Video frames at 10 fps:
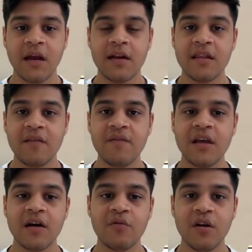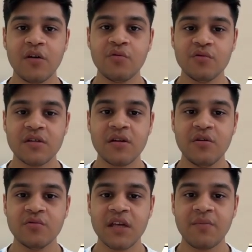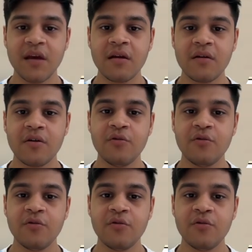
And then we are going to use the news API